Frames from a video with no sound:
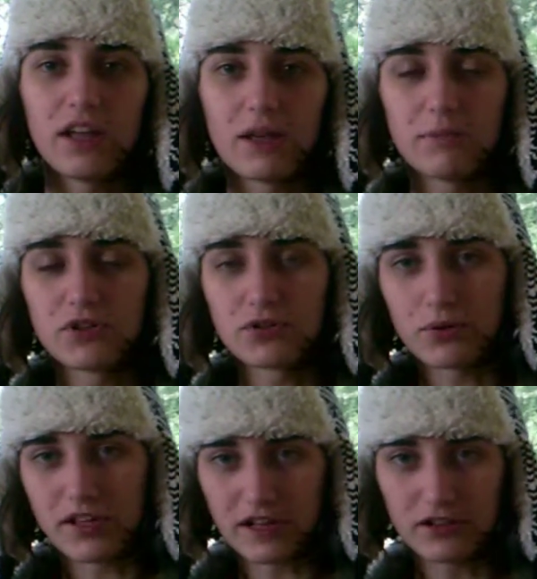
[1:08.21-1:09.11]
in
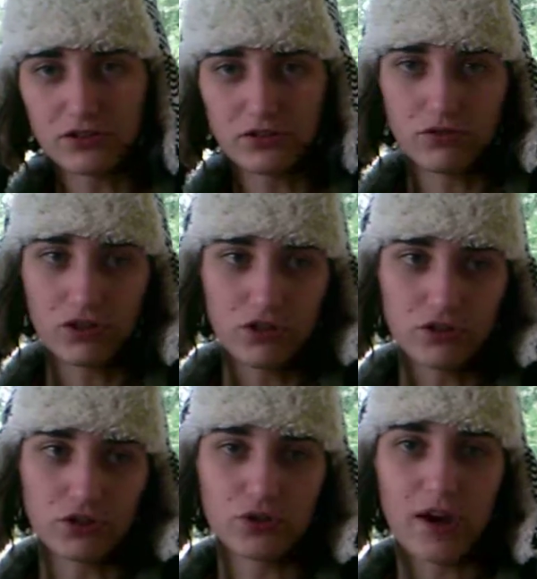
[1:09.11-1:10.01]
between
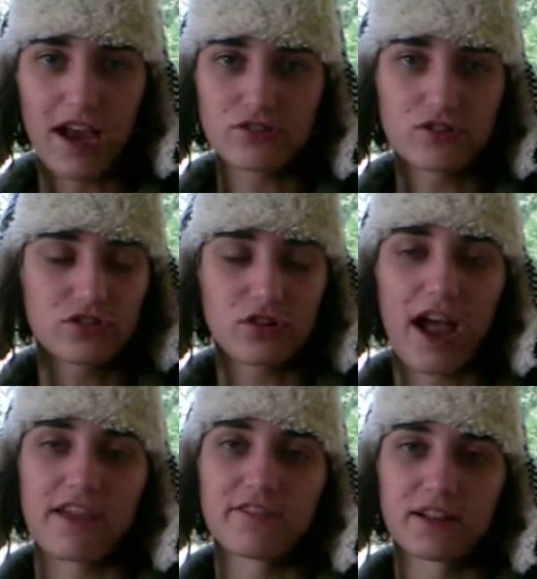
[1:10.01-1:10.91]
two asterisks or
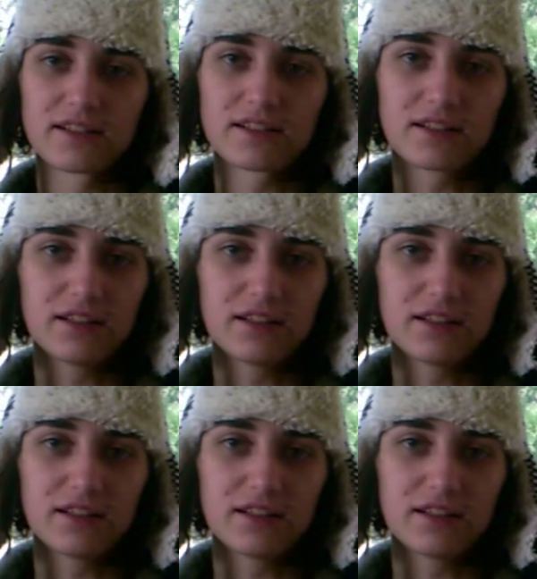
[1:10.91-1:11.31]
hyphens.